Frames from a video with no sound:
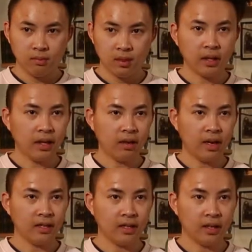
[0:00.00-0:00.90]
the later
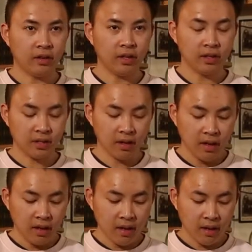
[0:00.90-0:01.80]
1800s,
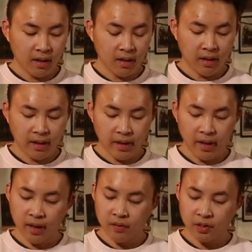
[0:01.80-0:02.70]

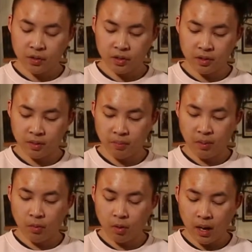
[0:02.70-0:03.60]
and this was
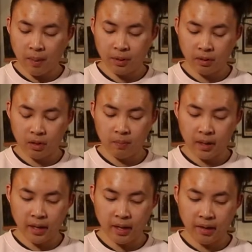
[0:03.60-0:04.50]
made more popular
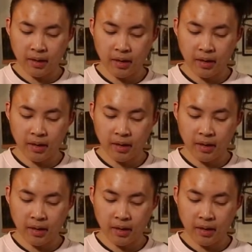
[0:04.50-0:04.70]
by